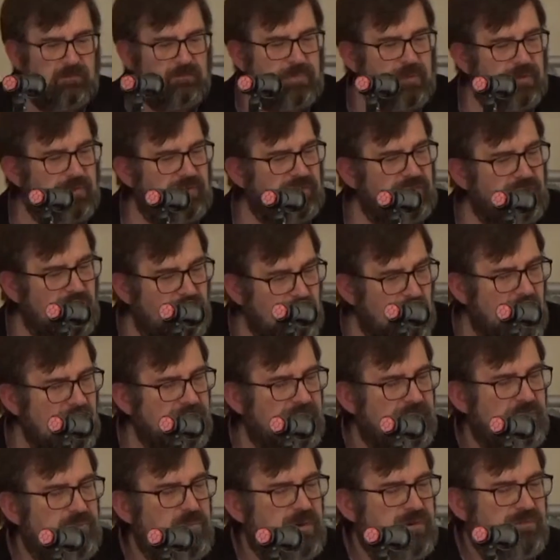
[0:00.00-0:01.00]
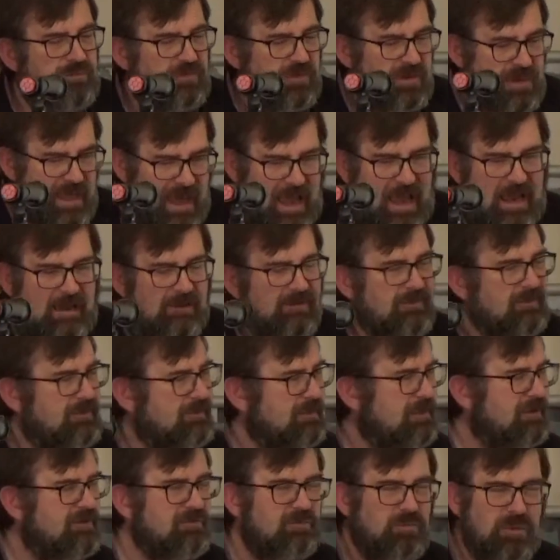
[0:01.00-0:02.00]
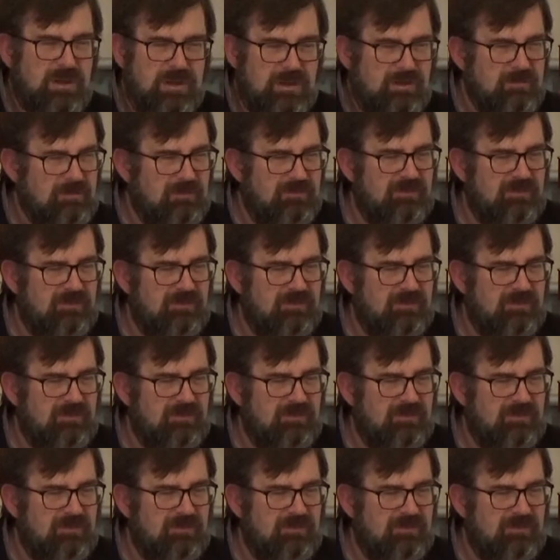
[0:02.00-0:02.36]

But so often we forget, as we